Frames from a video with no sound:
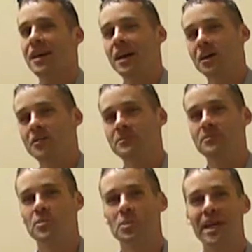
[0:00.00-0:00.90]

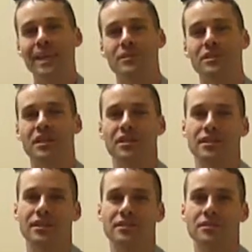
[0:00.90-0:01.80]
Hello, my name is
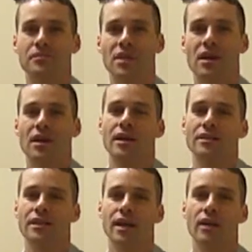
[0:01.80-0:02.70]
Dr. Hunt, and
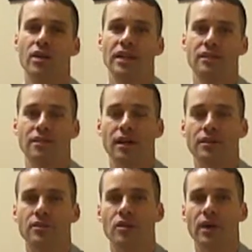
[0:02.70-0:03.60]
today I would like to
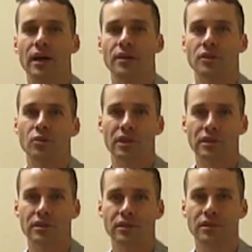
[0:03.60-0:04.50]
talk to you about
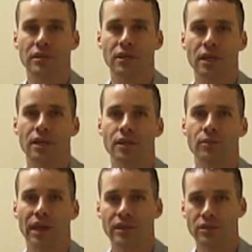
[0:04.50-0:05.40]
obesity and
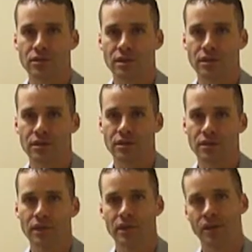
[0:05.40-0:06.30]
pet nutrition
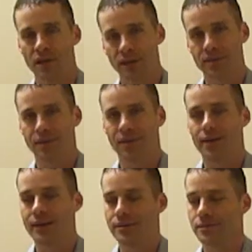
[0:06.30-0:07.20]
in our dogs and
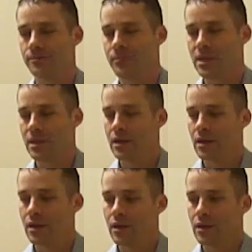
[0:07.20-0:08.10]
cats.
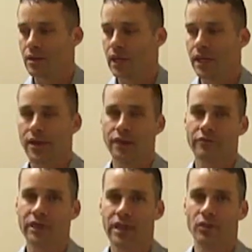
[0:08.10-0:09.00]
Canine
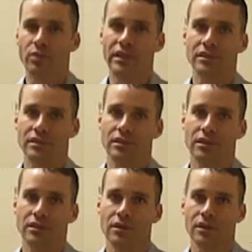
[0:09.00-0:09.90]
and feline
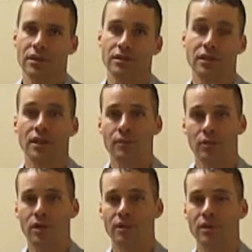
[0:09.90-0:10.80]
obesity is the
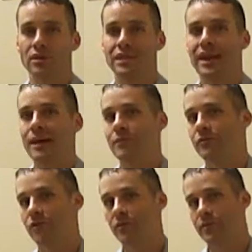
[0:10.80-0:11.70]
#1 most common
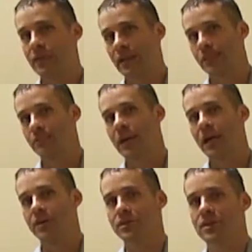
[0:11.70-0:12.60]
form of
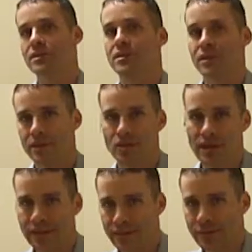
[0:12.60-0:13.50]
malnutrition in the
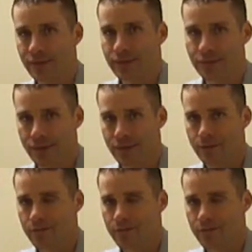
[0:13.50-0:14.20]
United States today.